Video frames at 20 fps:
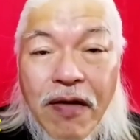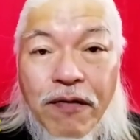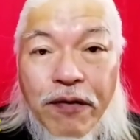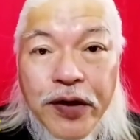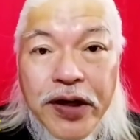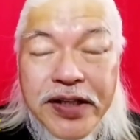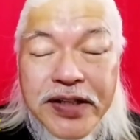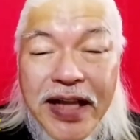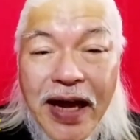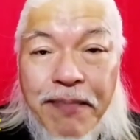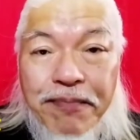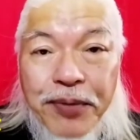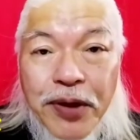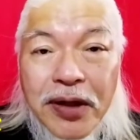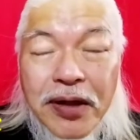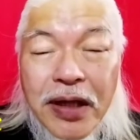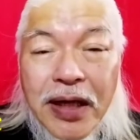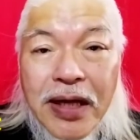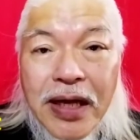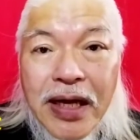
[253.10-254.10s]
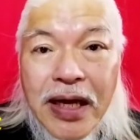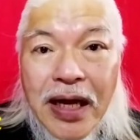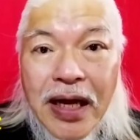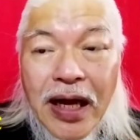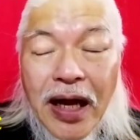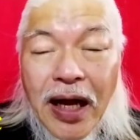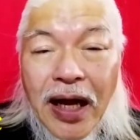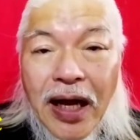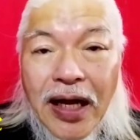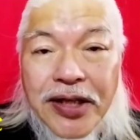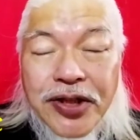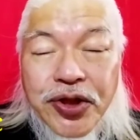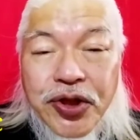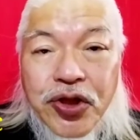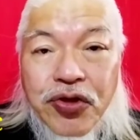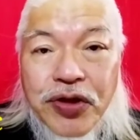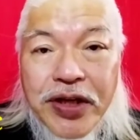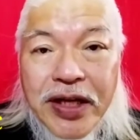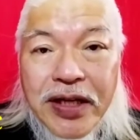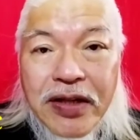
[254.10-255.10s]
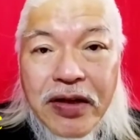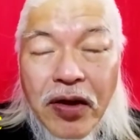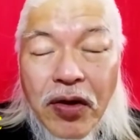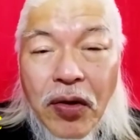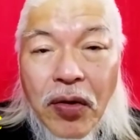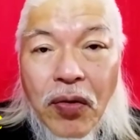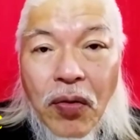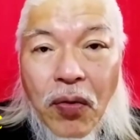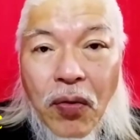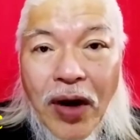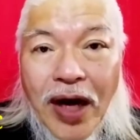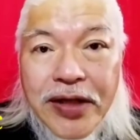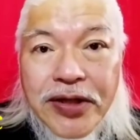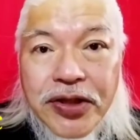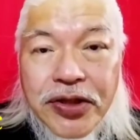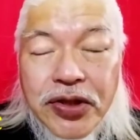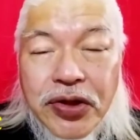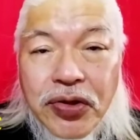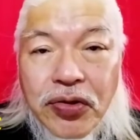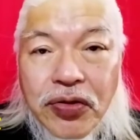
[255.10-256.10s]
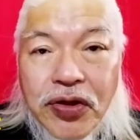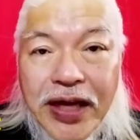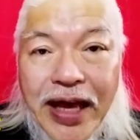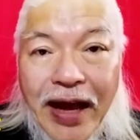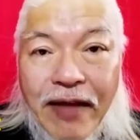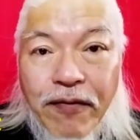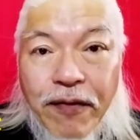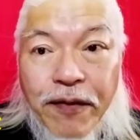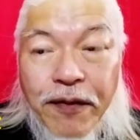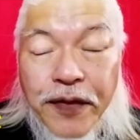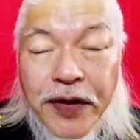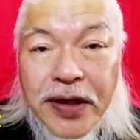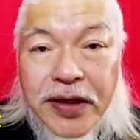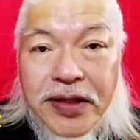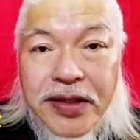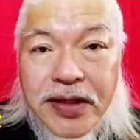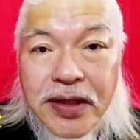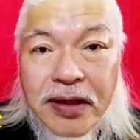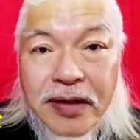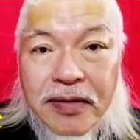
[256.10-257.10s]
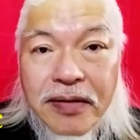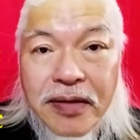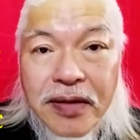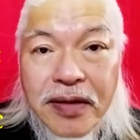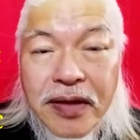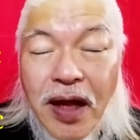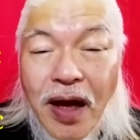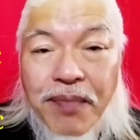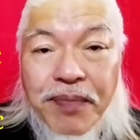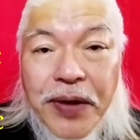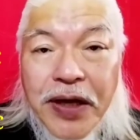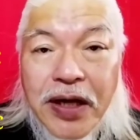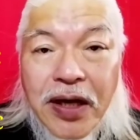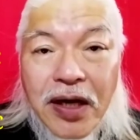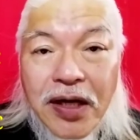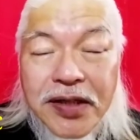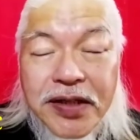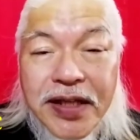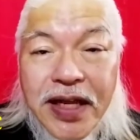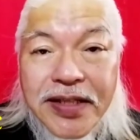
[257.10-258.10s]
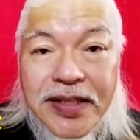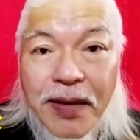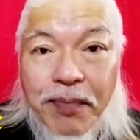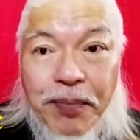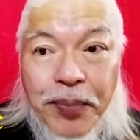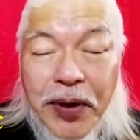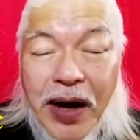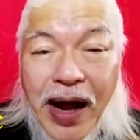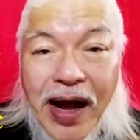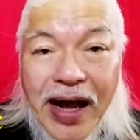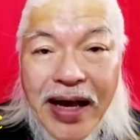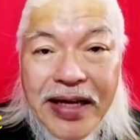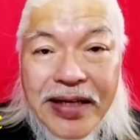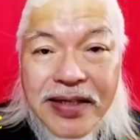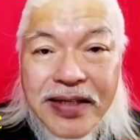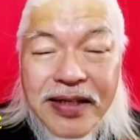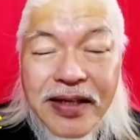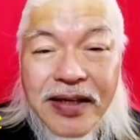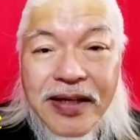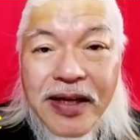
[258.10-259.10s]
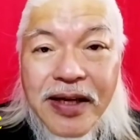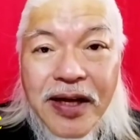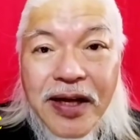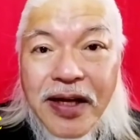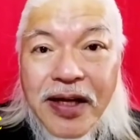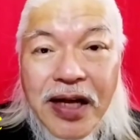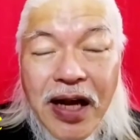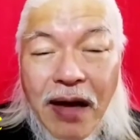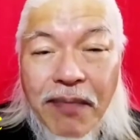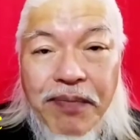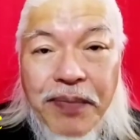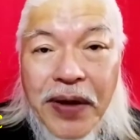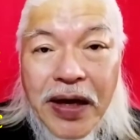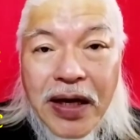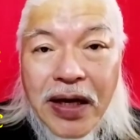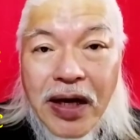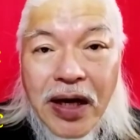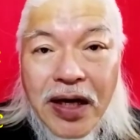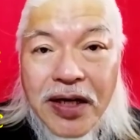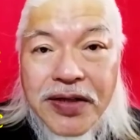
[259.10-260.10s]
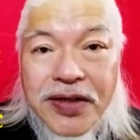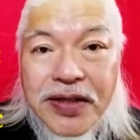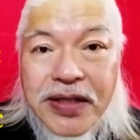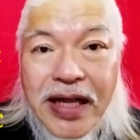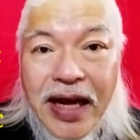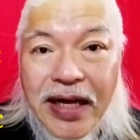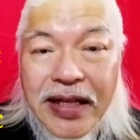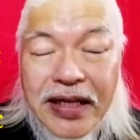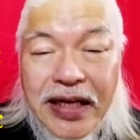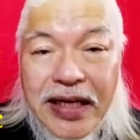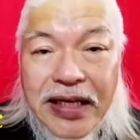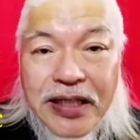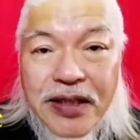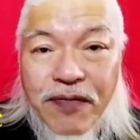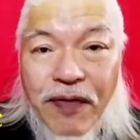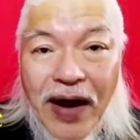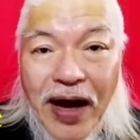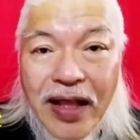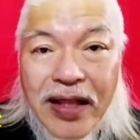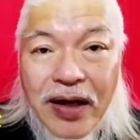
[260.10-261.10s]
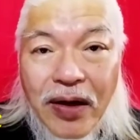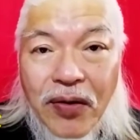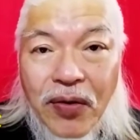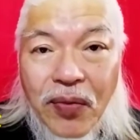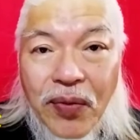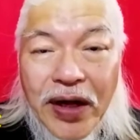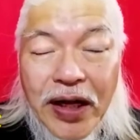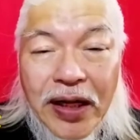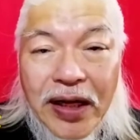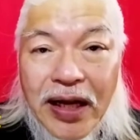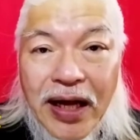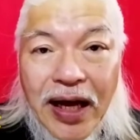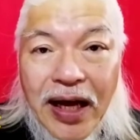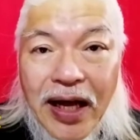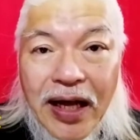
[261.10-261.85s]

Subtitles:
For example, a student wants to get first. Not because there's a prize. Not because that his father will